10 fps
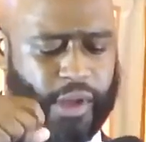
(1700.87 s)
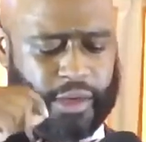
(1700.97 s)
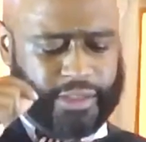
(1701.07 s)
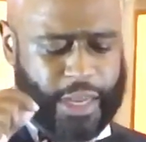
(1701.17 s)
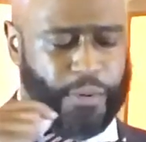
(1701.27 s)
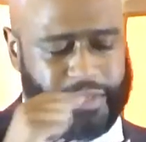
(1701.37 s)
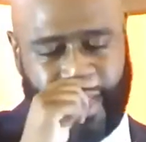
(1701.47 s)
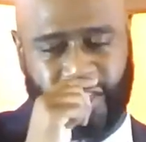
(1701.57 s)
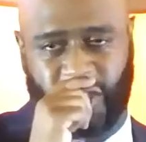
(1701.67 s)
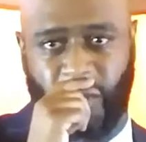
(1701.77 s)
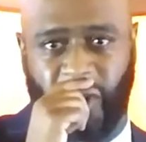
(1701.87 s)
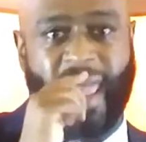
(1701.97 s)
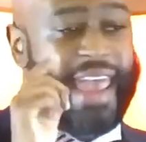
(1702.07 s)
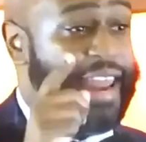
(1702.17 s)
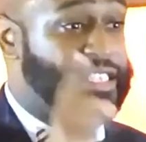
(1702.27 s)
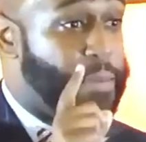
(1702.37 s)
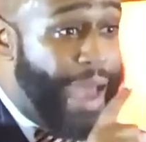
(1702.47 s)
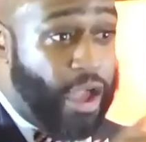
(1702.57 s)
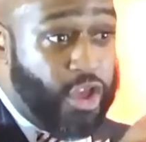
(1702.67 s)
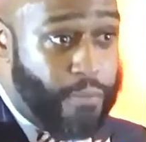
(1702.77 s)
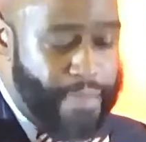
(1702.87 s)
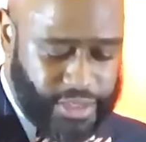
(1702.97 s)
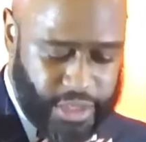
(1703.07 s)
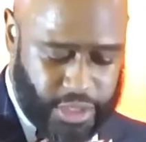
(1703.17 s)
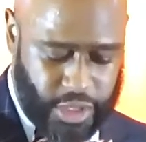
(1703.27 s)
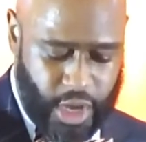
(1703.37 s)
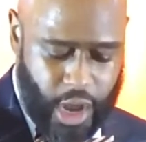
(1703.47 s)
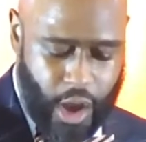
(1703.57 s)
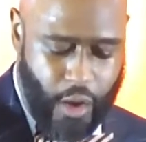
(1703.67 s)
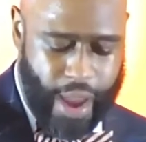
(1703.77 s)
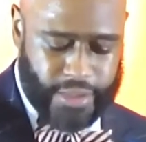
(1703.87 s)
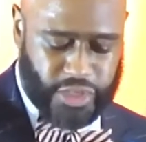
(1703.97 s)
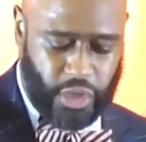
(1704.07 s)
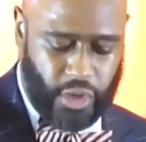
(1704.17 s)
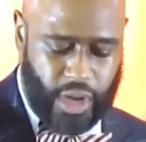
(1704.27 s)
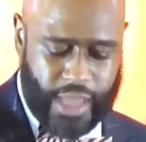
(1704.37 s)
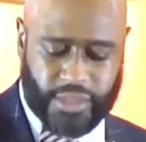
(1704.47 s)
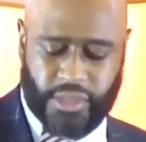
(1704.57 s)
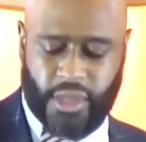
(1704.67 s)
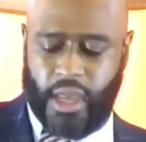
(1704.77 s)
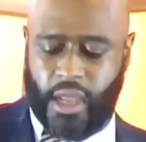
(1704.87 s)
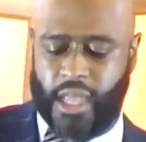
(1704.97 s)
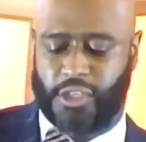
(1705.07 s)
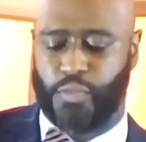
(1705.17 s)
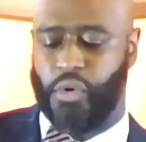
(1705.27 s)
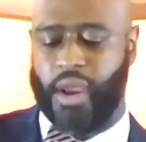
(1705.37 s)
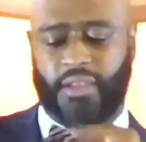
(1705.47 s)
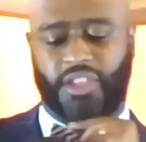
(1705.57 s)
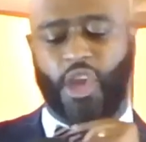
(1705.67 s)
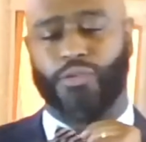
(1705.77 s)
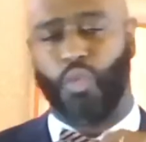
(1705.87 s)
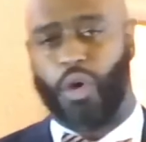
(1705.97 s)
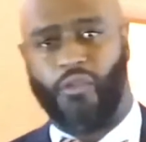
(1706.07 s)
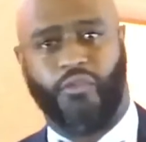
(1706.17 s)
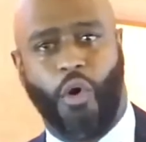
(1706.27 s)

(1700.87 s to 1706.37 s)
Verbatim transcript: deeper deeper testimony and it's about your message. All right, so let's let's bring Psalms